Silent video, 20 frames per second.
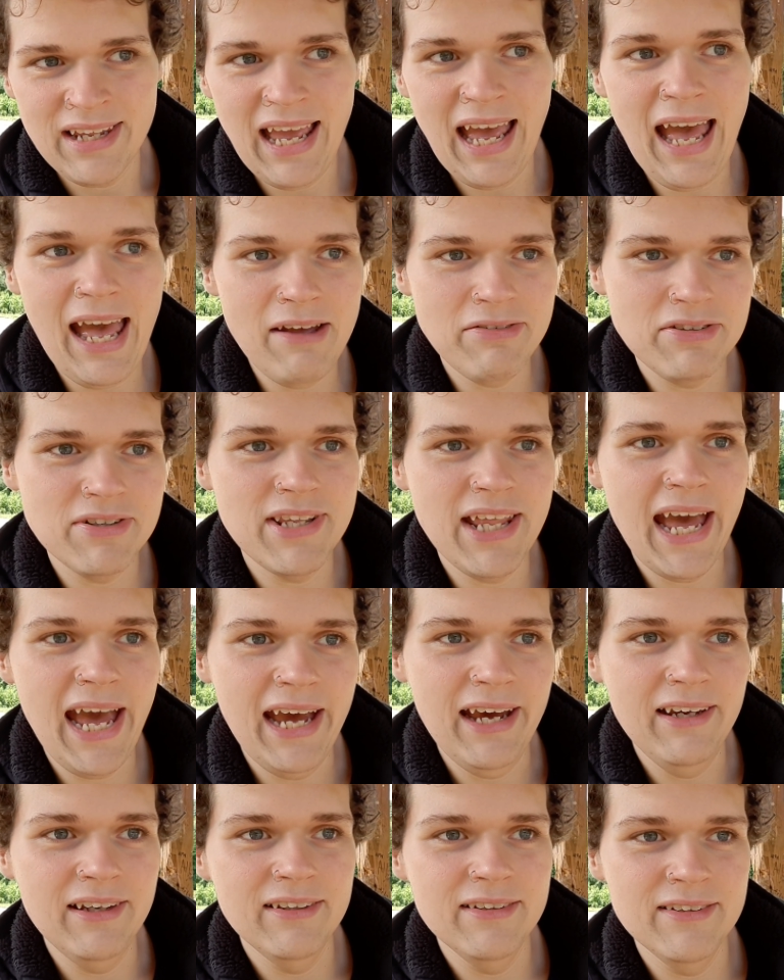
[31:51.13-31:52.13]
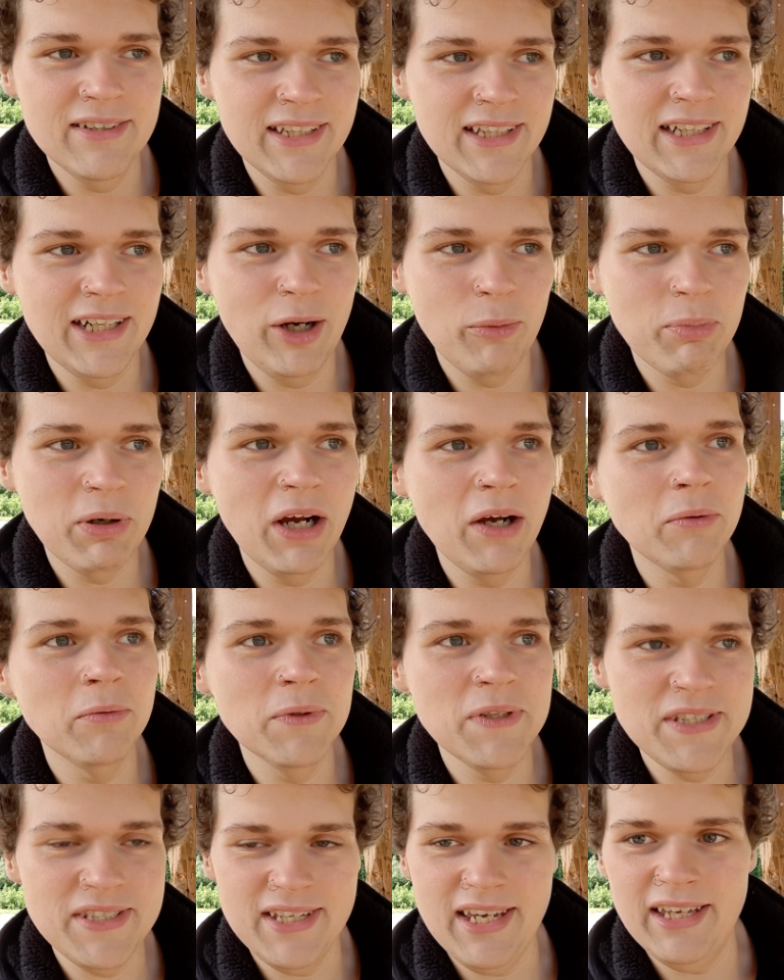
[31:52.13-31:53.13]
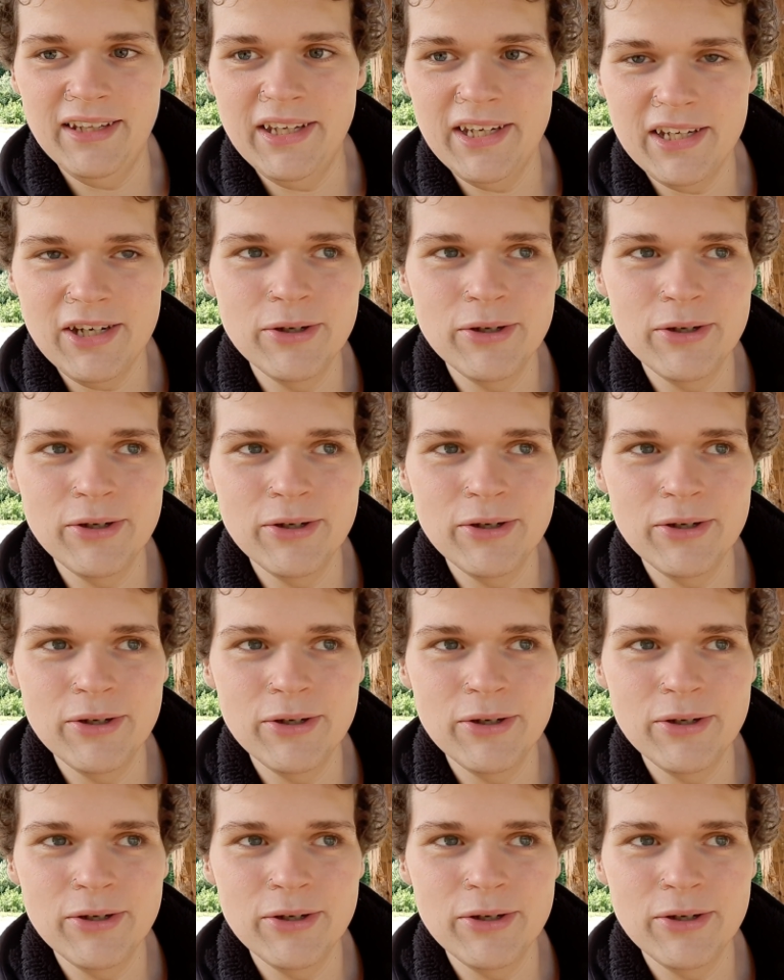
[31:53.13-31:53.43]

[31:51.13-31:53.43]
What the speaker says: After that, then I'll probably say, like,